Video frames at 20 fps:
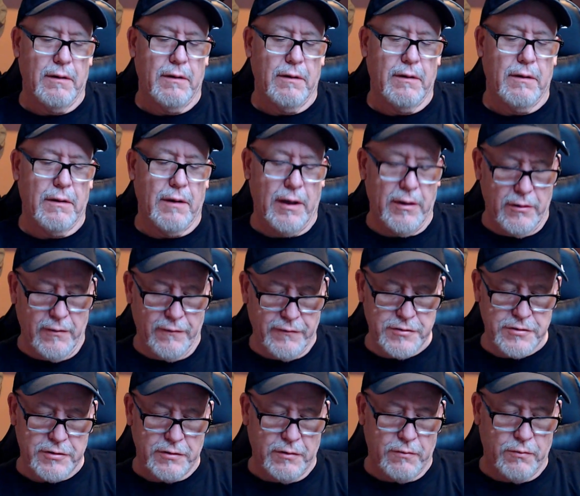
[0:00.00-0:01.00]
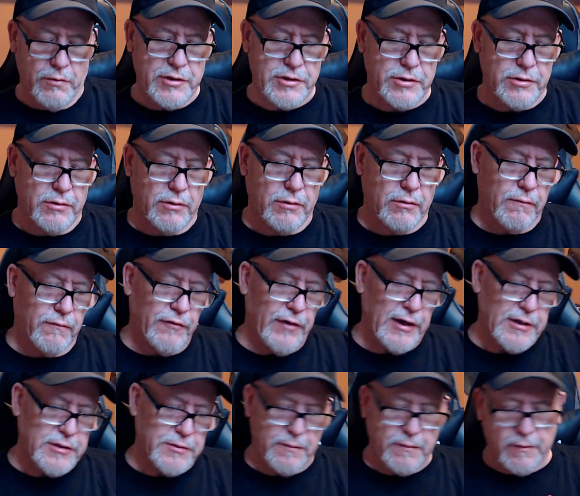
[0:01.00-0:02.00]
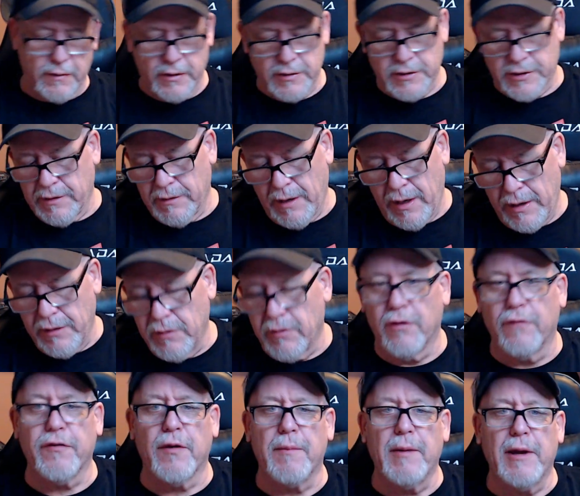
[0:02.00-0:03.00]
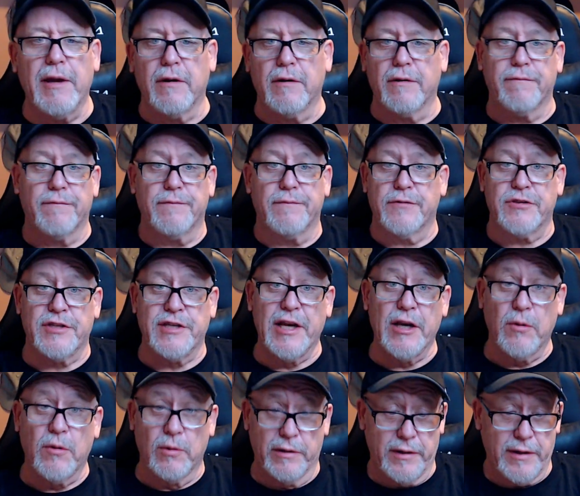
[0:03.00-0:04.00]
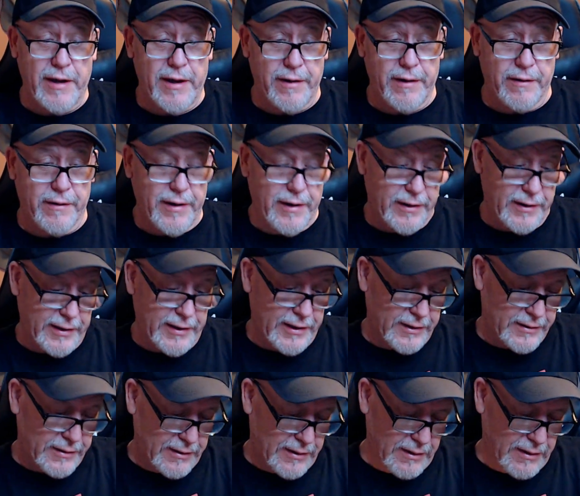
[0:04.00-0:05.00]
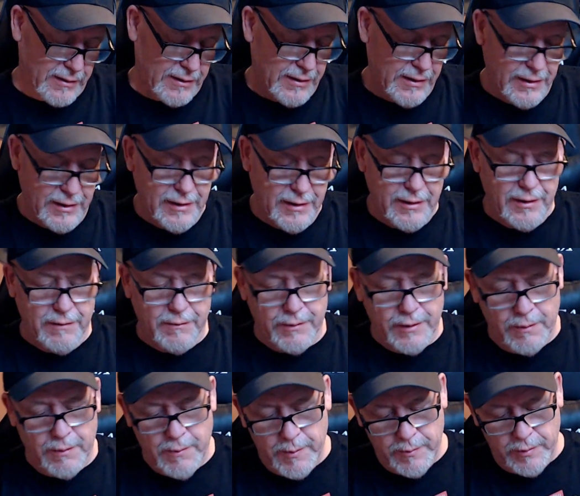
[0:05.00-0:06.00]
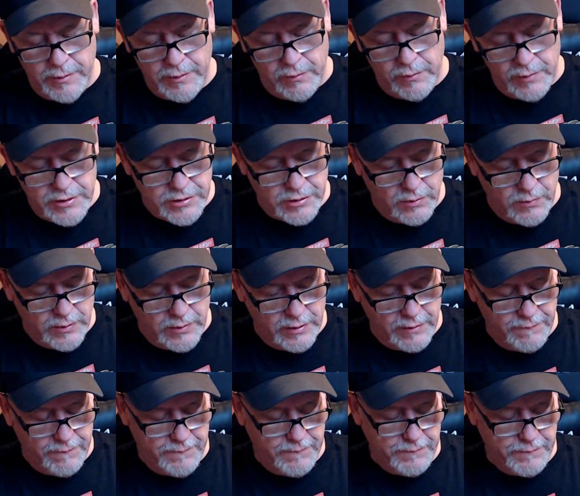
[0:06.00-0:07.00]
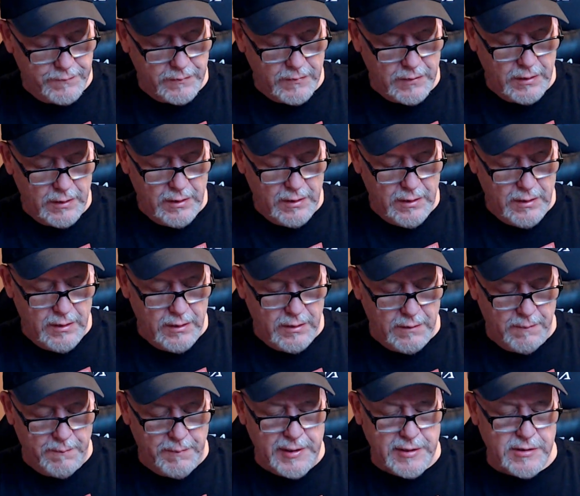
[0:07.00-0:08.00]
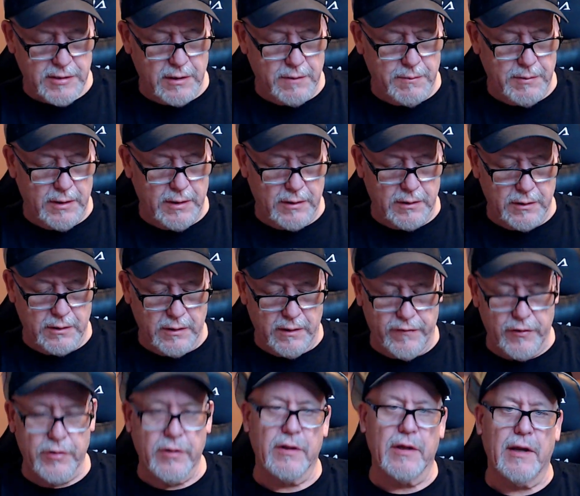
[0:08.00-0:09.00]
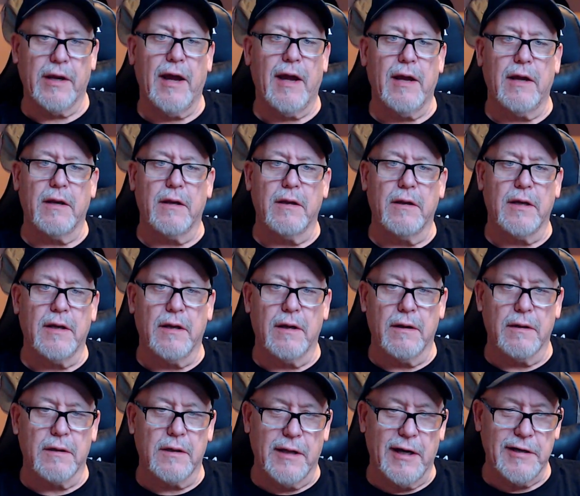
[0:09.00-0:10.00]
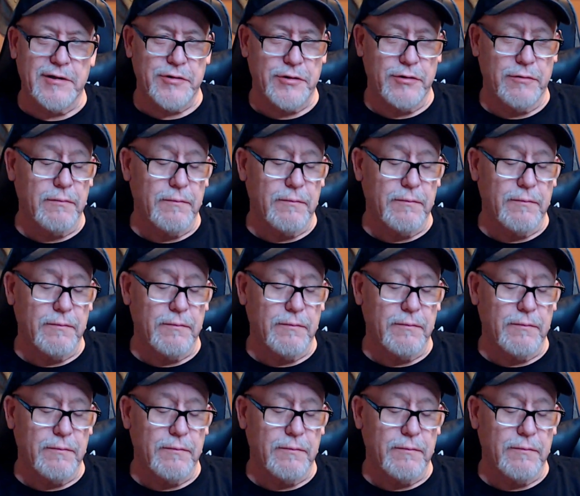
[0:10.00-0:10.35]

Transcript: I don't know if this is an original Fast... I don't know if they made a sequel to that or not. I can't tell you. But I remember the original one. The pizza being delivered to the guy in the classroom.